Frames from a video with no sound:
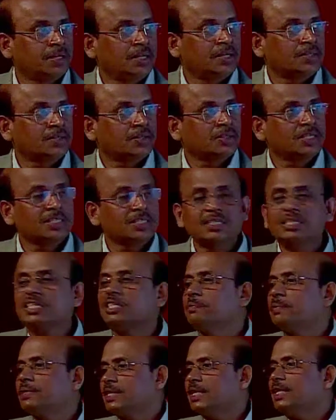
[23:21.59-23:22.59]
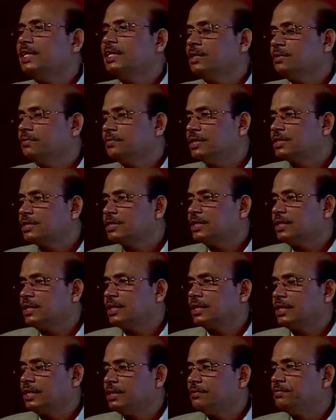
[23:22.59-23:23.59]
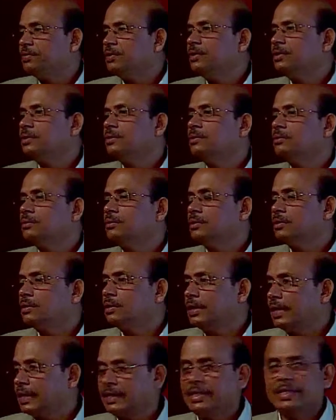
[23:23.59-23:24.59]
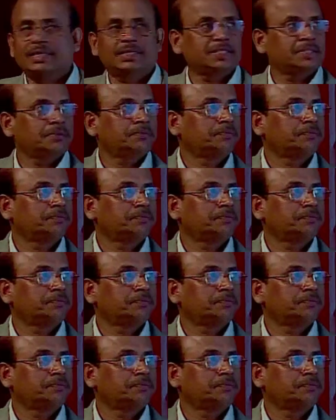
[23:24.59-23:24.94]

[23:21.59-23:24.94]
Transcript: So this is the speciality of these kind of techniques.